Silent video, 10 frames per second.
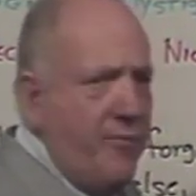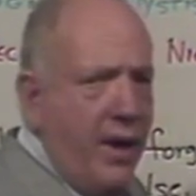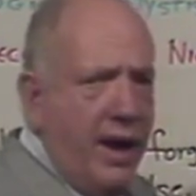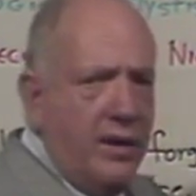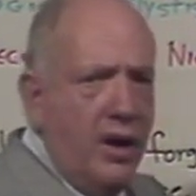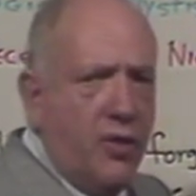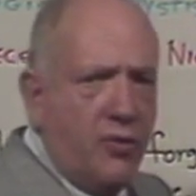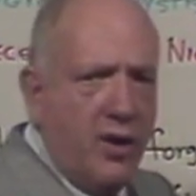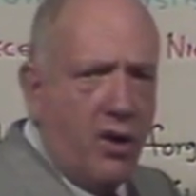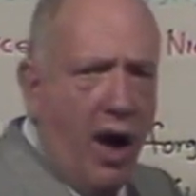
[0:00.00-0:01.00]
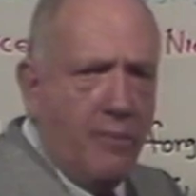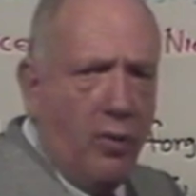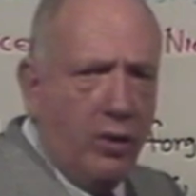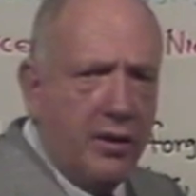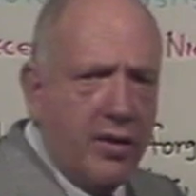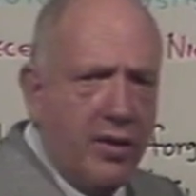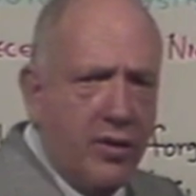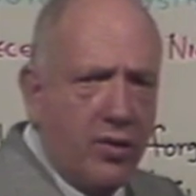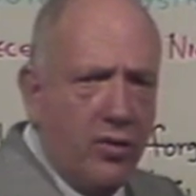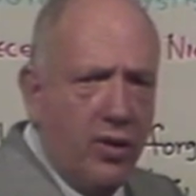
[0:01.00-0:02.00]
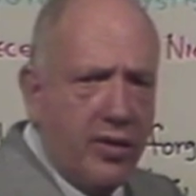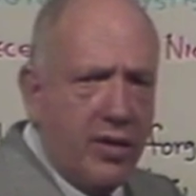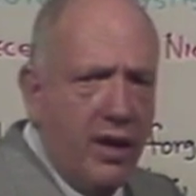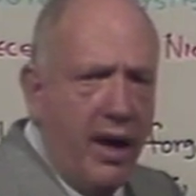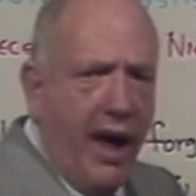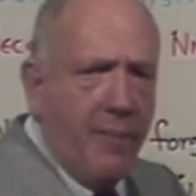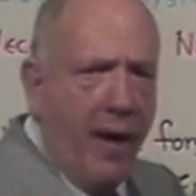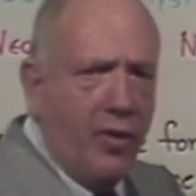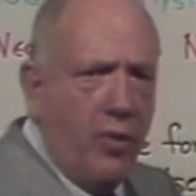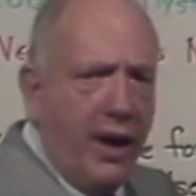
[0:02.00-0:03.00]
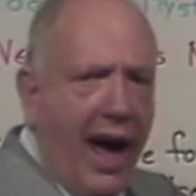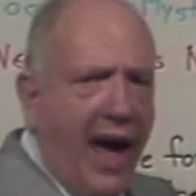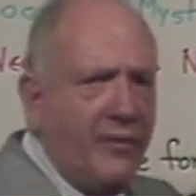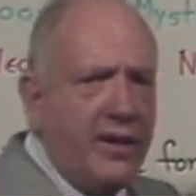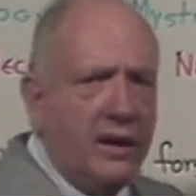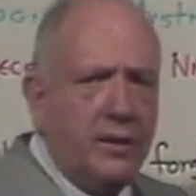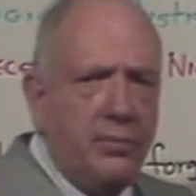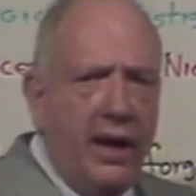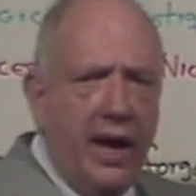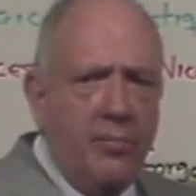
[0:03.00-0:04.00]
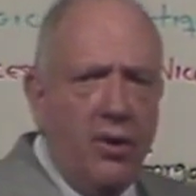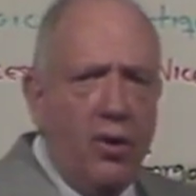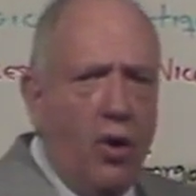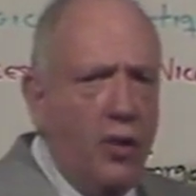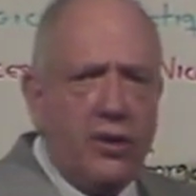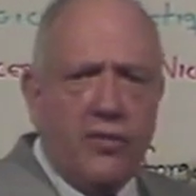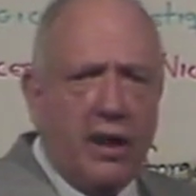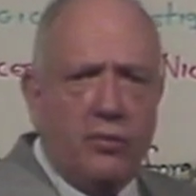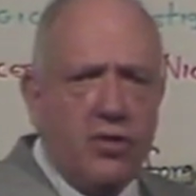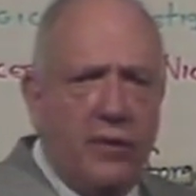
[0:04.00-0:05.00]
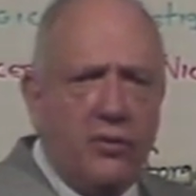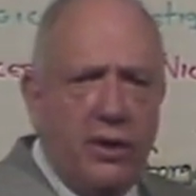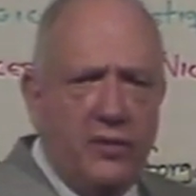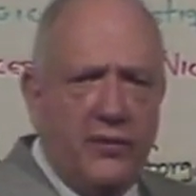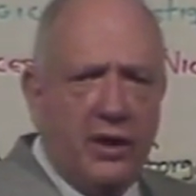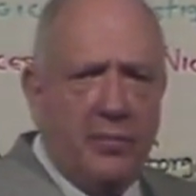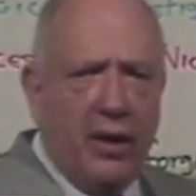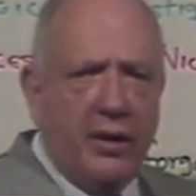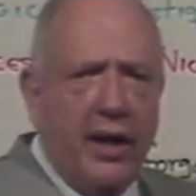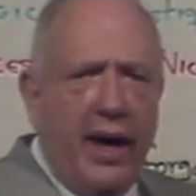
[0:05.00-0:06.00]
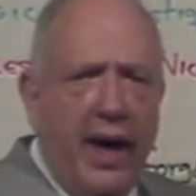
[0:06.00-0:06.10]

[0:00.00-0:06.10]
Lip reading: made three components to this course. And by the way, I have to take the blame or the credit, whichever way you feel about it.